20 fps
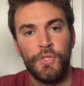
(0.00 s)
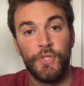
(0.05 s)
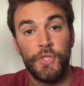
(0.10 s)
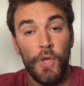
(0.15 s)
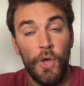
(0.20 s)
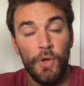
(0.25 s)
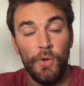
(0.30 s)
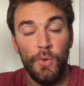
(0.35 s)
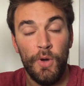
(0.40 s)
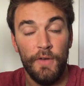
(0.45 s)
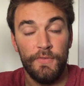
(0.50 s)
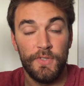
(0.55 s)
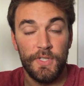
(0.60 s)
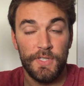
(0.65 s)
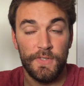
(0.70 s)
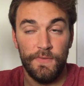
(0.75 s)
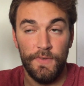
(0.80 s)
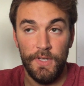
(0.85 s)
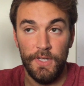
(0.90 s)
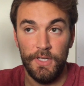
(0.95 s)
So I've
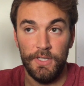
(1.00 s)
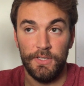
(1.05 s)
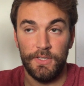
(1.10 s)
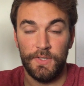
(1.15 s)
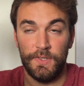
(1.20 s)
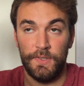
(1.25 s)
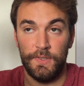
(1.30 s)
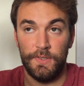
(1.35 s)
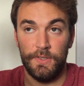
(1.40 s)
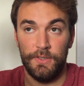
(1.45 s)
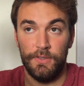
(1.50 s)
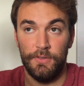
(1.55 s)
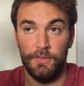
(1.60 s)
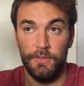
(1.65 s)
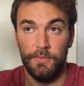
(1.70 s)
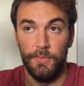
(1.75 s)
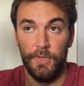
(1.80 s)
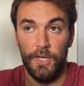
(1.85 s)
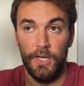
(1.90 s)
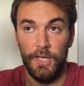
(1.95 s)
just finished
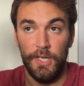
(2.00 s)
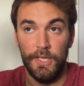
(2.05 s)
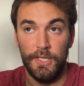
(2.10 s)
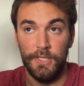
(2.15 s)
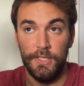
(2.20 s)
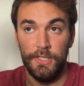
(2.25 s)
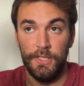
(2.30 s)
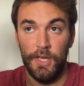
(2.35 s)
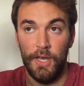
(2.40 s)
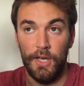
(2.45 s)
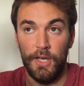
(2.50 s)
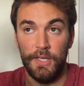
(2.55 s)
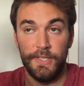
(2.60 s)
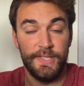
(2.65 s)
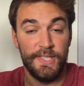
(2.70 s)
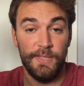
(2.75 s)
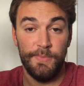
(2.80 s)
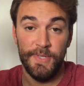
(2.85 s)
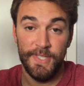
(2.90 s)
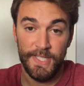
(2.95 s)
my
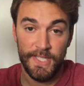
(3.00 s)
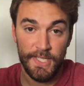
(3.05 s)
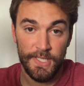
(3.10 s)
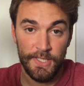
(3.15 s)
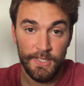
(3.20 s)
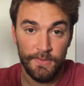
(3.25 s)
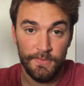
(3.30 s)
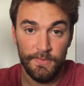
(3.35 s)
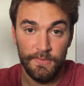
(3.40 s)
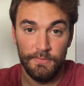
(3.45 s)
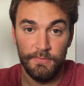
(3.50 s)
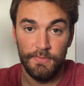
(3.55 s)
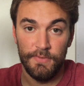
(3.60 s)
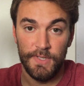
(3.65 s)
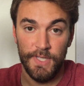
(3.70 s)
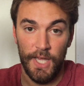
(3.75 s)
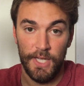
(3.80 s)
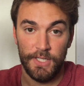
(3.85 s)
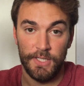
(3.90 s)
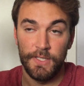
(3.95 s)
CBT
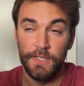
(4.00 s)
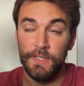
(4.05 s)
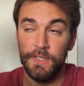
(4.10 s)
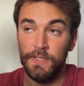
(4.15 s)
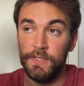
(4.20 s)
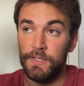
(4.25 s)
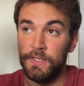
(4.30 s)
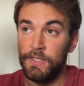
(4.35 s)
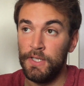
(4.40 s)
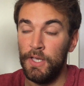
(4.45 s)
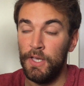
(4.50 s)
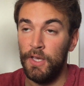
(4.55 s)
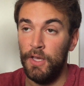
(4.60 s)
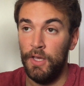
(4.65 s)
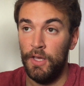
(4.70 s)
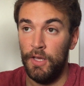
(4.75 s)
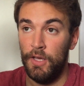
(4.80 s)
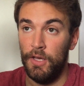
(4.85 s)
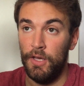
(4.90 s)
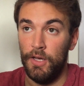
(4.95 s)
sessions.
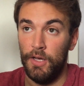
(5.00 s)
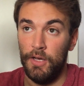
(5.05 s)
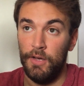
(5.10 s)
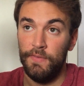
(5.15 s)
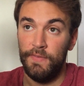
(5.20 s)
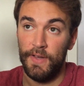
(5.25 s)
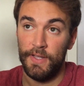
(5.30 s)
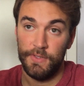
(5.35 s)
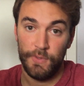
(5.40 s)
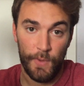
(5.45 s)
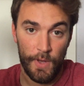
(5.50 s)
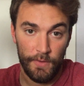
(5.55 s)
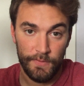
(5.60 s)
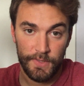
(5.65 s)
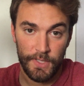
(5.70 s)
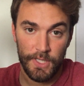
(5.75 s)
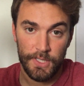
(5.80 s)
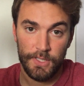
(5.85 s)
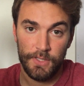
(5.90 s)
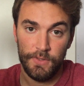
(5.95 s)
I've had 12
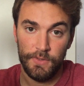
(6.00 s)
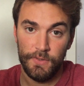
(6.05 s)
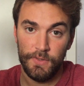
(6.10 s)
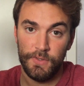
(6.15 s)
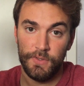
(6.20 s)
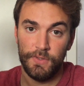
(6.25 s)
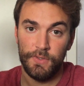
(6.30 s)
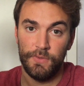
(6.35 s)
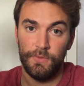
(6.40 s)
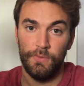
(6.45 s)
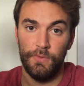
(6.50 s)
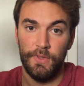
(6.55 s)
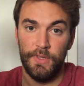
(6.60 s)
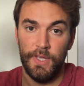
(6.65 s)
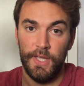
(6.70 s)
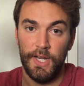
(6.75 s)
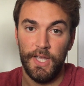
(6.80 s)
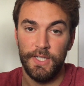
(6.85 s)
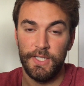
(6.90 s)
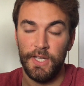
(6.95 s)
sessions with
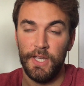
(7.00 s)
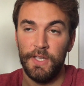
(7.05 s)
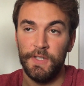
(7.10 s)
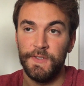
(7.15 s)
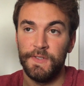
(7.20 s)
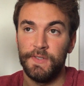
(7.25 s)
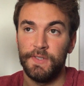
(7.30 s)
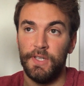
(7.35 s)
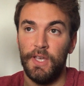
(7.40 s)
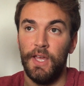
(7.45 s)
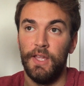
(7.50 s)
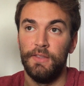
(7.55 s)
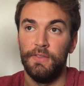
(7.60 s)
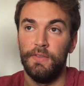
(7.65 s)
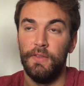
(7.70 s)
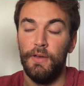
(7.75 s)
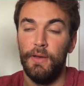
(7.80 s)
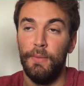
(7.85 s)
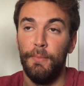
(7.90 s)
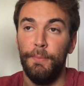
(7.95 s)
the NHS,
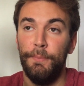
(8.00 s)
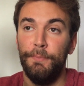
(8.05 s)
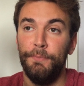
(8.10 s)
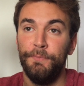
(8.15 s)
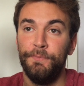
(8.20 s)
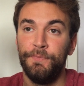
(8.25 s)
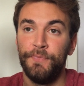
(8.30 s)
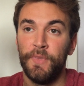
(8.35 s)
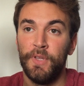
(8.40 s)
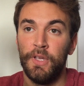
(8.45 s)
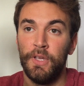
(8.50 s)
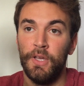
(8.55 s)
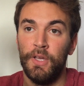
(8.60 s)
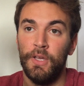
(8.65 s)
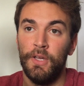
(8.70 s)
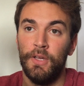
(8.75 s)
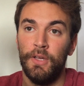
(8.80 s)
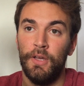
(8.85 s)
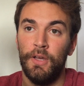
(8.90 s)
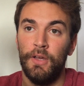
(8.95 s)
and I'm
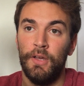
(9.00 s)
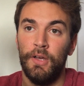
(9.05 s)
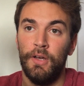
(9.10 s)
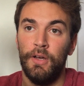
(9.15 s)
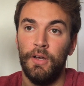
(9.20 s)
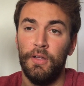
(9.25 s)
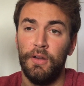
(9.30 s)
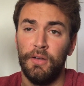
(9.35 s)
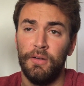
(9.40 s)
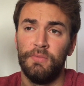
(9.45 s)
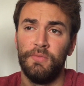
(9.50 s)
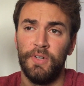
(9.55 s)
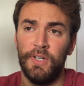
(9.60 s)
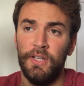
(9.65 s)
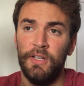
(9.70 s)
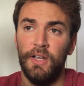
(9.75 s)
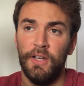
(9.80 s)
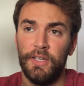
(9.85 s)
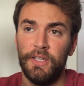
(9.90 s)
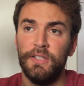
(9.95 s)

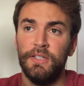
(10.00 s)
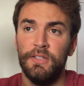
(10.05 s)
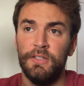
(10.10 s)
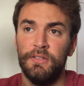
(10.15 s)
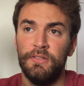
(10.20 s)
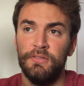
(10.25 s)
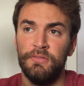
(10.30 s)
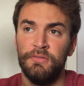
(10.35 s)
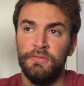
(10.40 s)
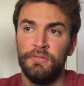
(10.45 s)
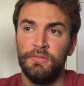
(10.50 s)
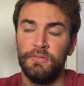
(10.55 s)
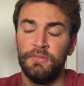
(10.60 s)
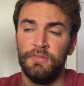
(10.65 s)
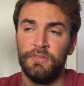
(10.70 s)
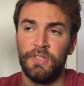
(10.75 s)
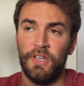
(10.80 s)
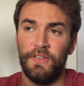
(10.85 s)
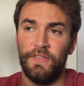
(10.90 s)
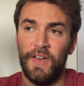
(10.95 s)
really lucky
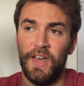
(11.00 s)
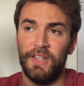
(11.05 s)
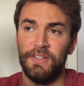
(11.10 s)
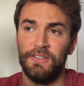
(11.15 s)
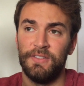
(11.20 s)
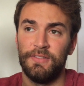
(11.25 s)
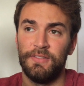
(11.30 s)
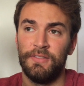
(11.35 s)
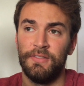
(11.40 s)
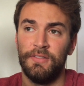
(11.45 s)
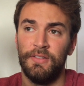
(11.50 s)
to have had